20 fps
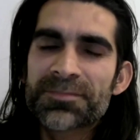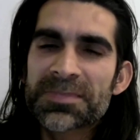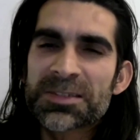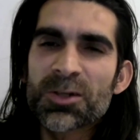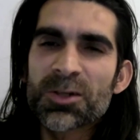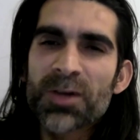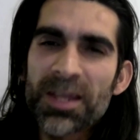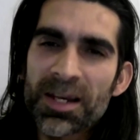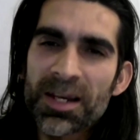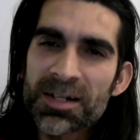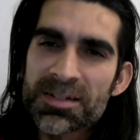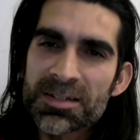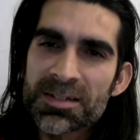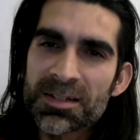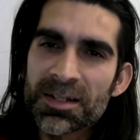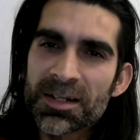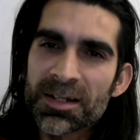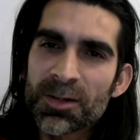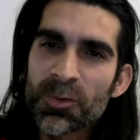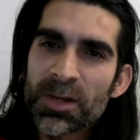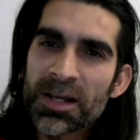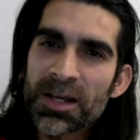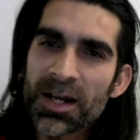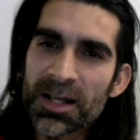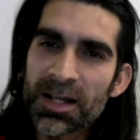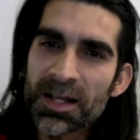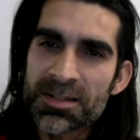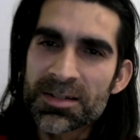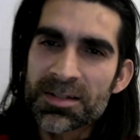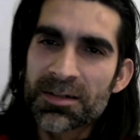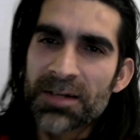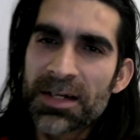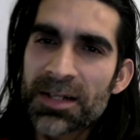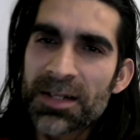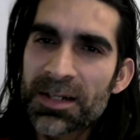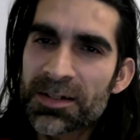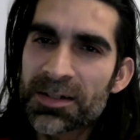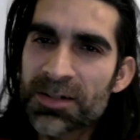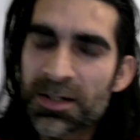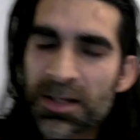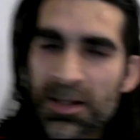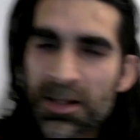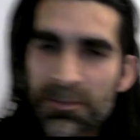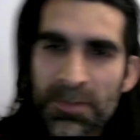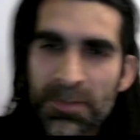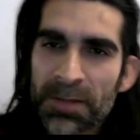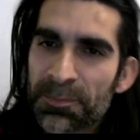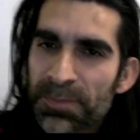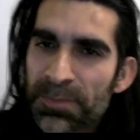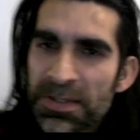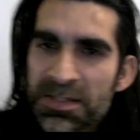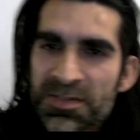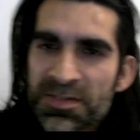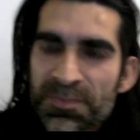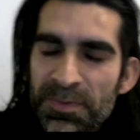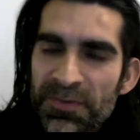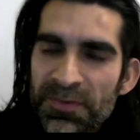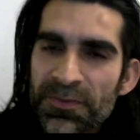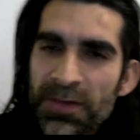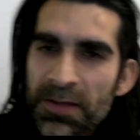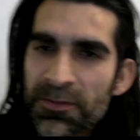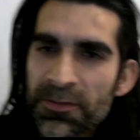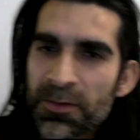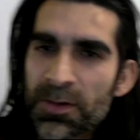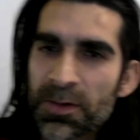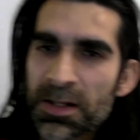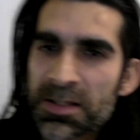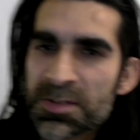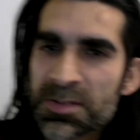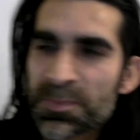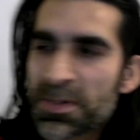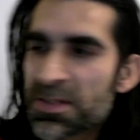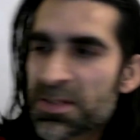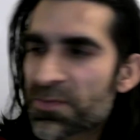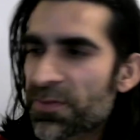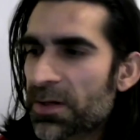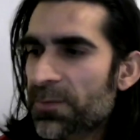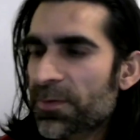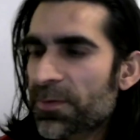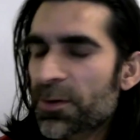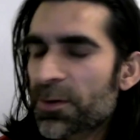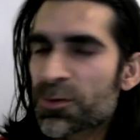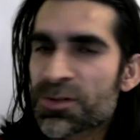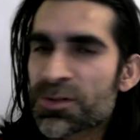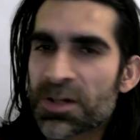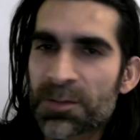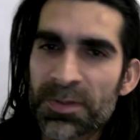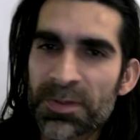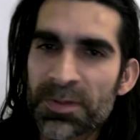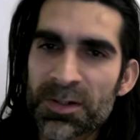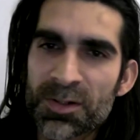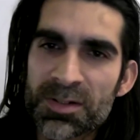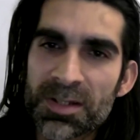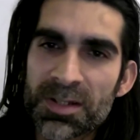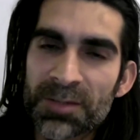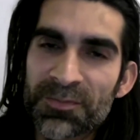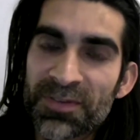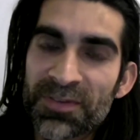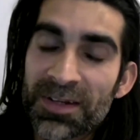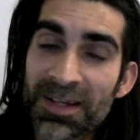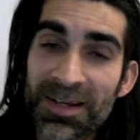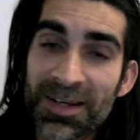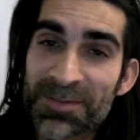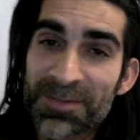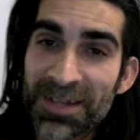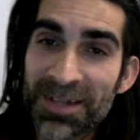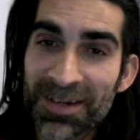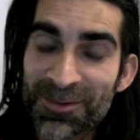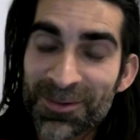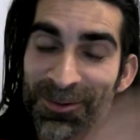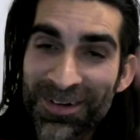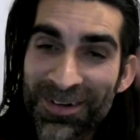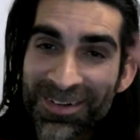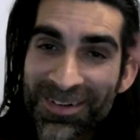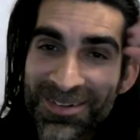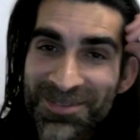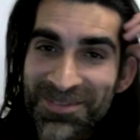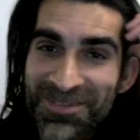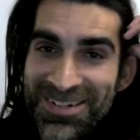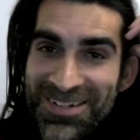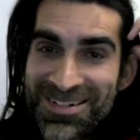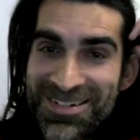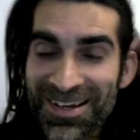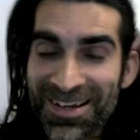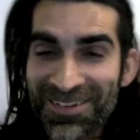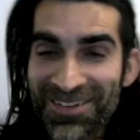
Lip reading: So here's a quick answer, right? And please, if everyone else, please feel free to jump in because I feel like I'm talking too much.